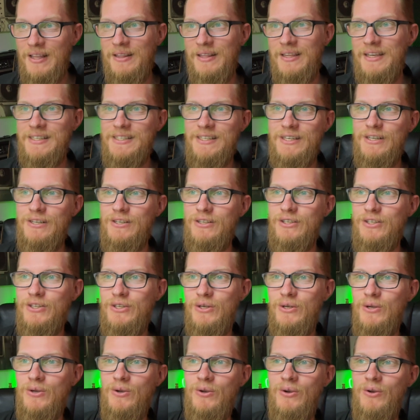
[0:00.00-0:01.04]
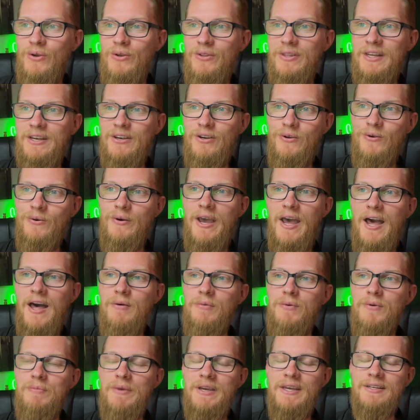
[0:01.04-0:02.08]
listened to the new
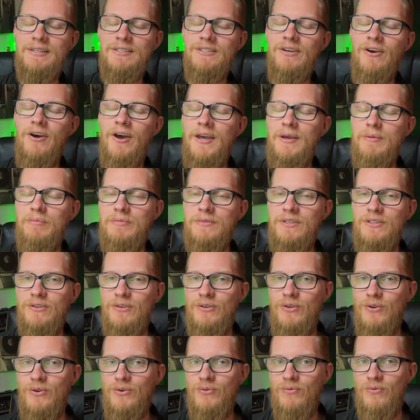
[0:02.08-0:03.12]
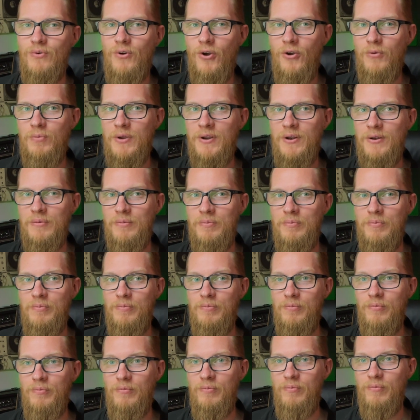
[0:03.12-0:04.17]
album In Times New Roman
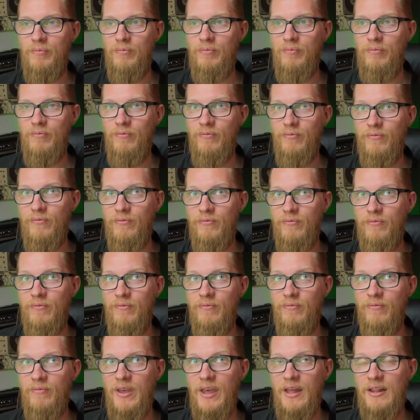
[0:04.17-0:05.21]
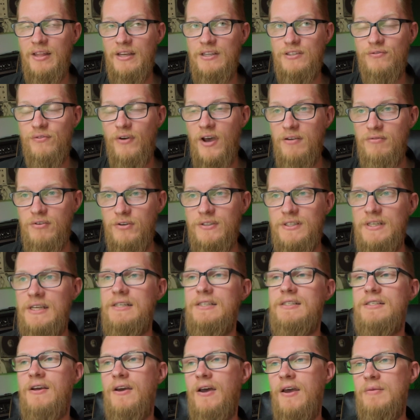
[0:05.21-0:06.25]
at least 5 or
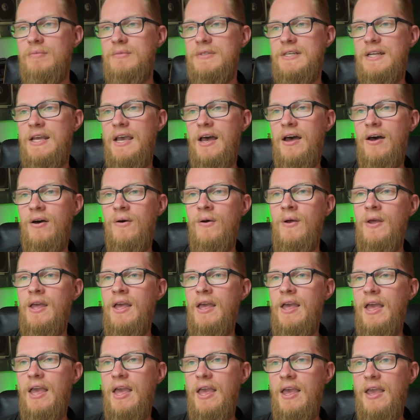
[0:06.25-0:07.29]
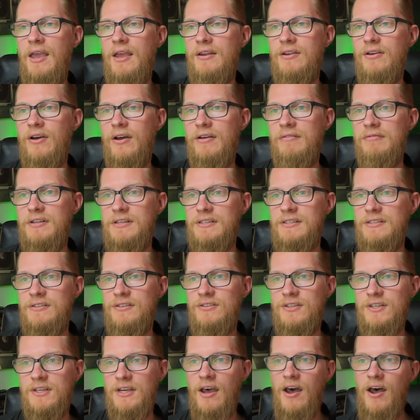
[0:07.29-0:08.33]
6 times now, and I've
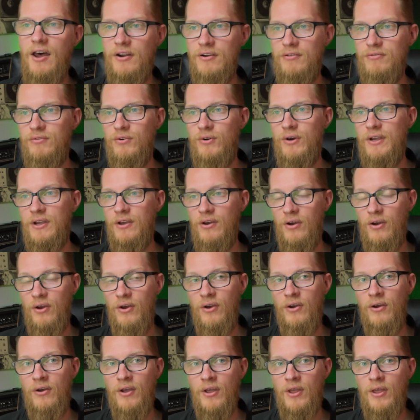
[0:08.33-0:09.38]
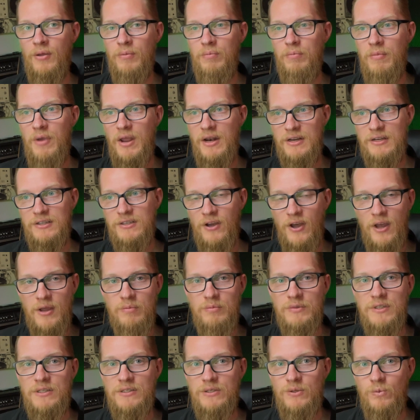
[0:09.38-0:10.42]
listened to Carnavoyeur many
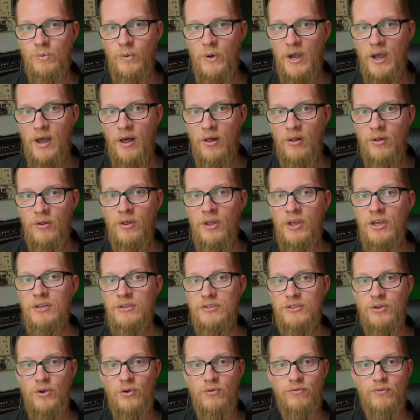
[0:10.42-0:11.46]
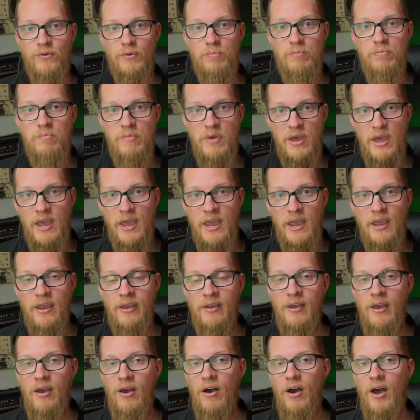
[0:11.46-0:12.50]
times as well. So for
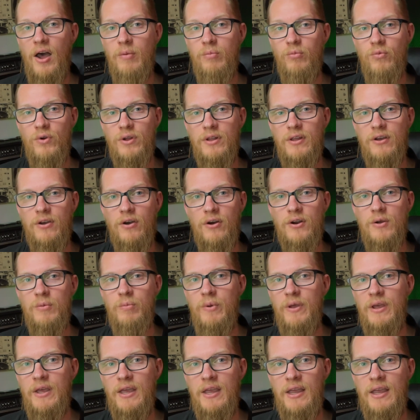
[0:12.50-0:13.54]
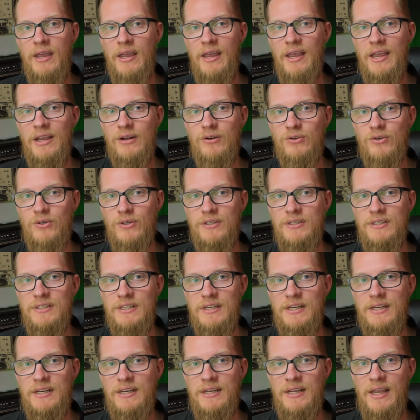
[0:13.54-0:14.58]
me, I'm really going to be
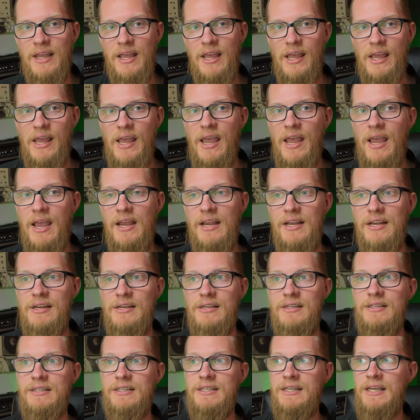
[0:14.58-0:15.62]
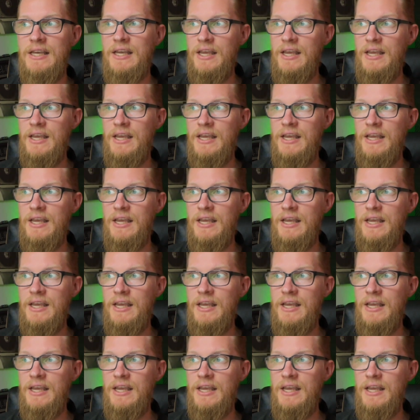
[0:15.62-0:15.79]
interested and